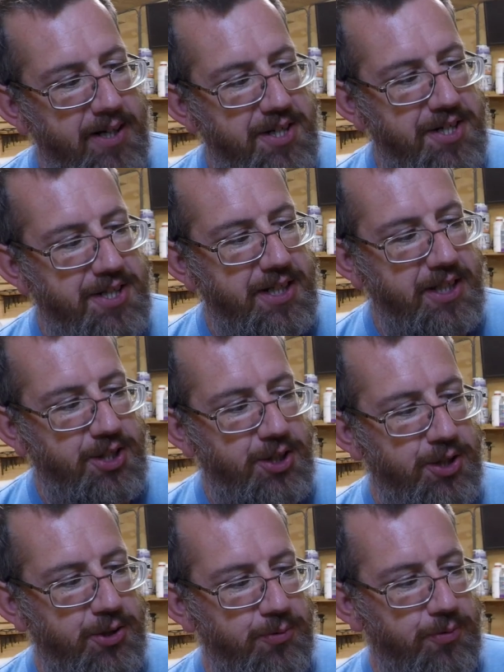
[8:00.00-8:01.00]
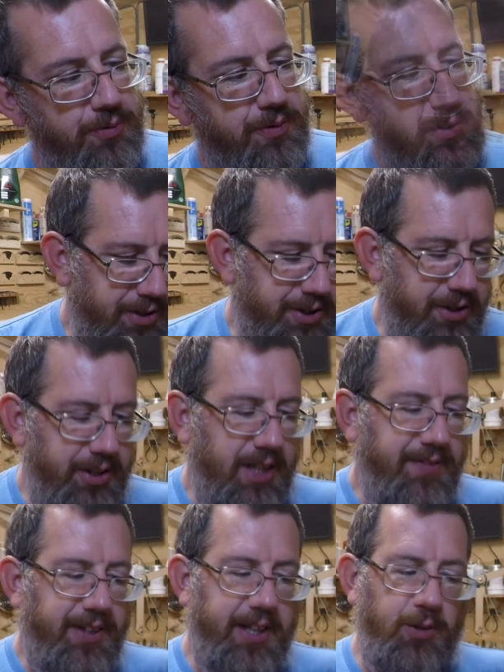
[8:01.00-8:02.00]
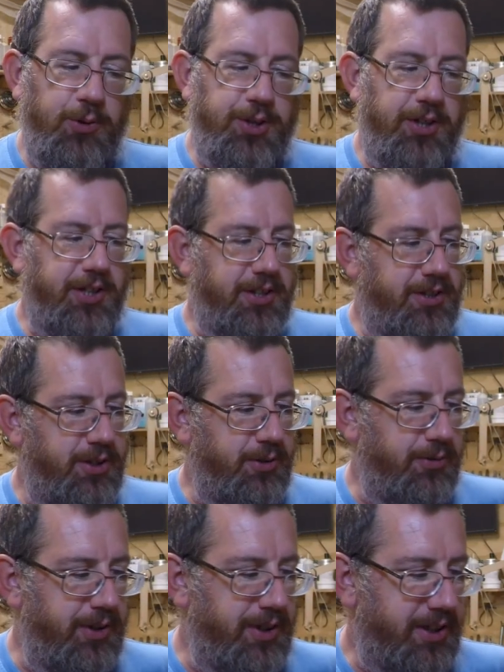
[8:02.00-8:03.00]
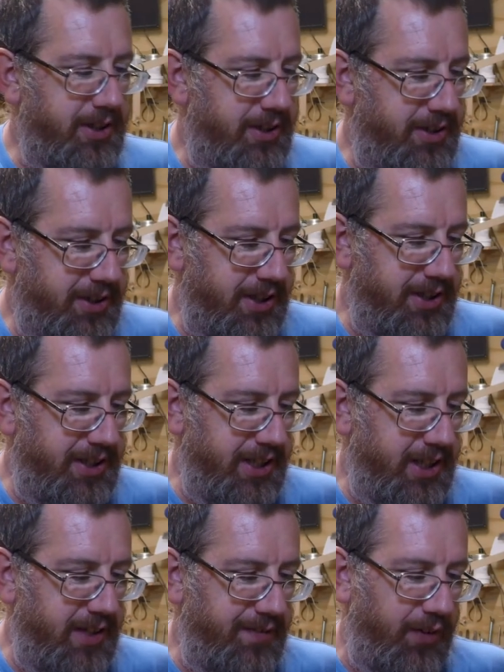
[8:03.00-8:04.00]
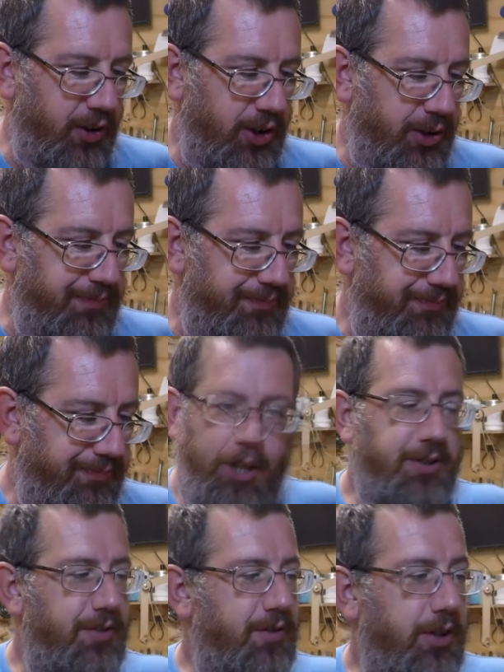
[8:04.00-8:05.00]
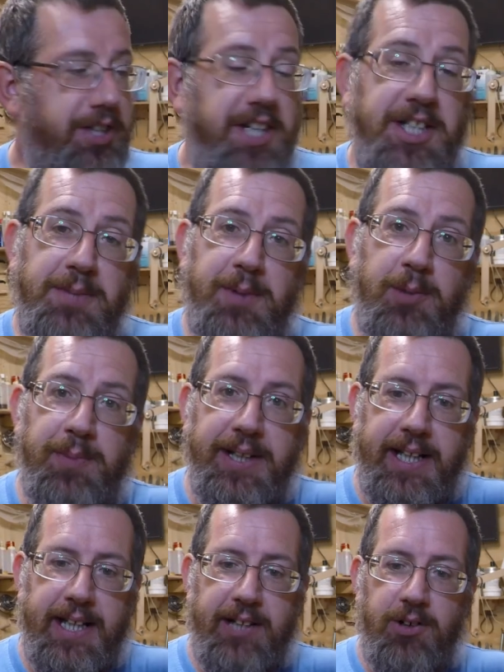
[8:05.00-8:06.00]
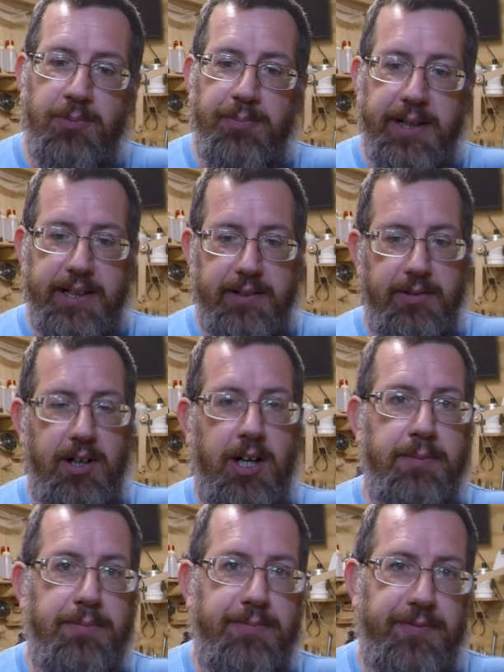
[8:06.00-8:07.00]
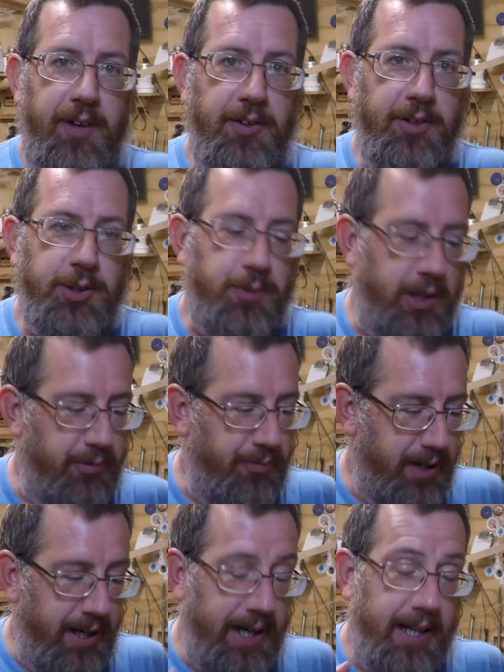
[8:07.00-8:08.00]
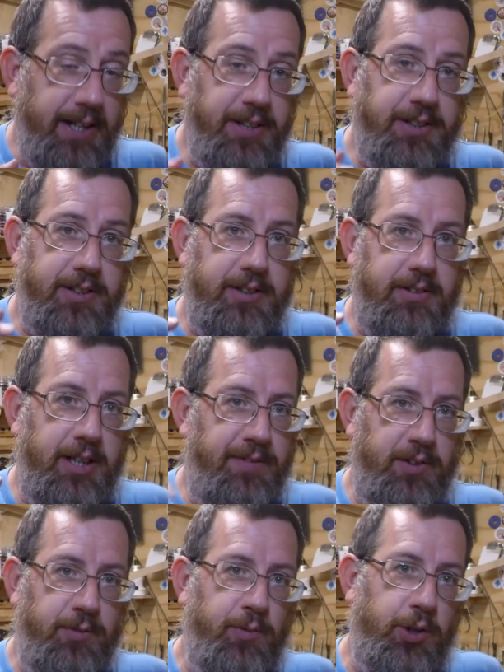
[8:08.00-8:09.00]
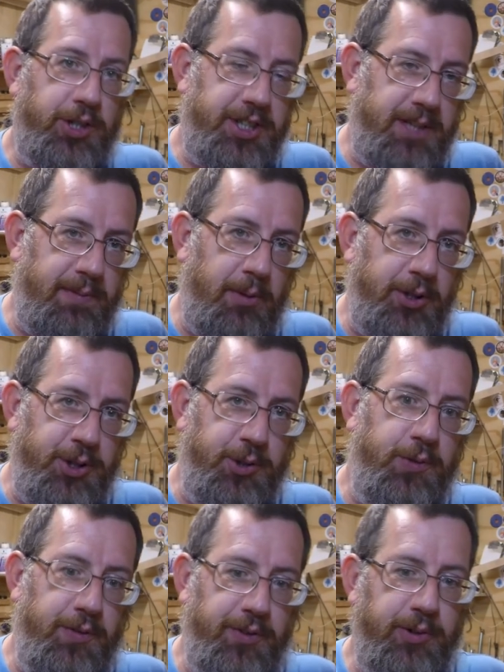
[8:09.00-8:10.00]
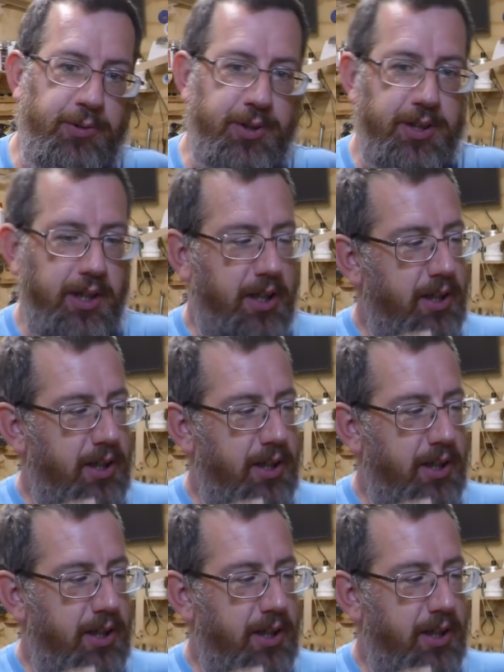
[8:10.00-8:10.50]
out at C2. So the other thing also to do is to consider the volume. So I've got a decibel meter here on my iPhone as well. And if you've watched some of my tool reviews,